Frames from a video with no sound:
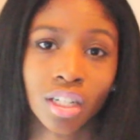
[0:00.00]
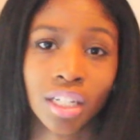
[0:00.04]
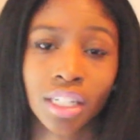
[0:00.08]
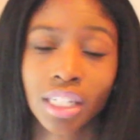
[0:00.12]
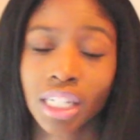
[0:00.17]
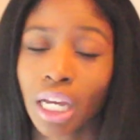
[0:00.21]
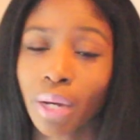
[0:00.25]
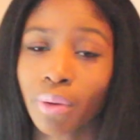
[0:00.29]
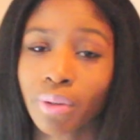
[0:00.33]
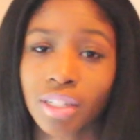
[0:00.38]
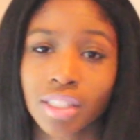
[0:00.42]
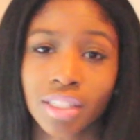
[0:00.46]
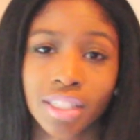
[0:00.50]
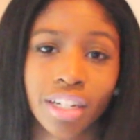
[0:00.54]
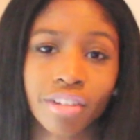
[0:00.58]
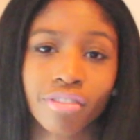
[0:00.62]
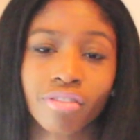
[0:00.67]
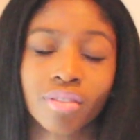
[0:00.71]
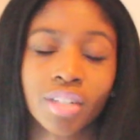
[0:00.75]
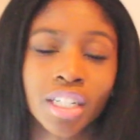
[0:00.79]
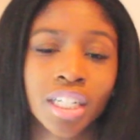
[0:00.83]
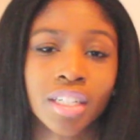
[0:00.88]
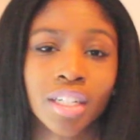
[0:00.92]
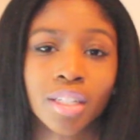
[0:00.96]
Now, it's
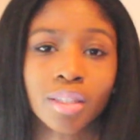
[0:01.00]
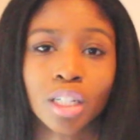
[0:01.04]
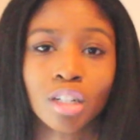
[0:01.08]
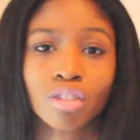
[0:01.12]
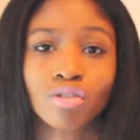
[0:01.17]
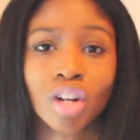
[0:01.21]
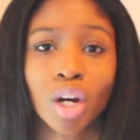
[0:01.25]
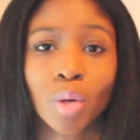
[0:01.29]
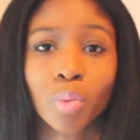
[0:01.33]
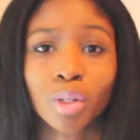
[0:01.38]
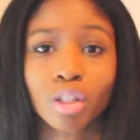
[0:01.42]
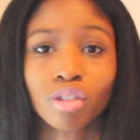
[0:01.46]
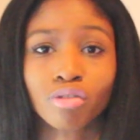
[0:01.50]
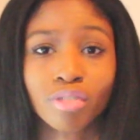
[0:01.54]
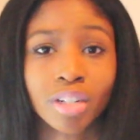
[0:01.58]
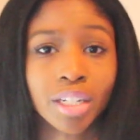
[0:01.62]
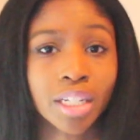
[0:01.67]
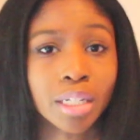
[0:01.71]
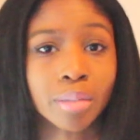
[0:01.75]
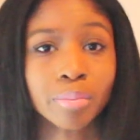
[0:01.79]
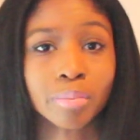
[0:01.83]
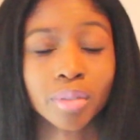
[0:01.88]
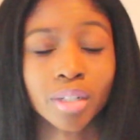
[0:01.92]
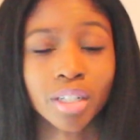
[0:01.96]
definitely nothing wrong with
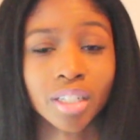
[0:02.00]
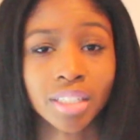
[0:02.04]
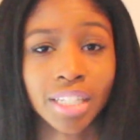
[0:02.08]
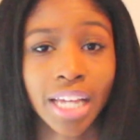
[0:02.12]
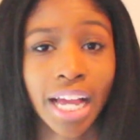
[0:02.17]
reading books.